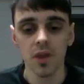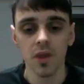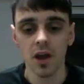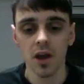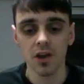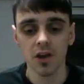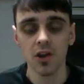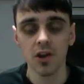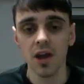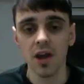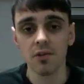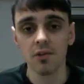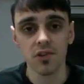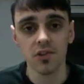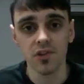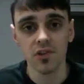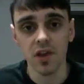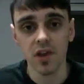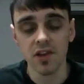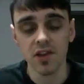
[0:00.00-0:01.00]
I don't have a
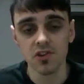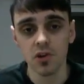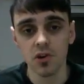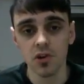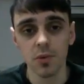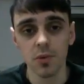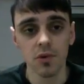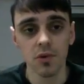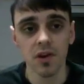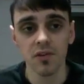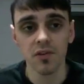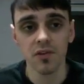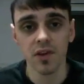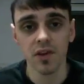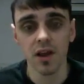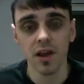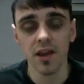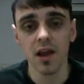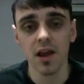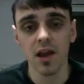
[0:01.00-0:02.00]
side job or anything
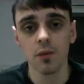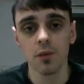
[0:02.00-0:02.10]
like that.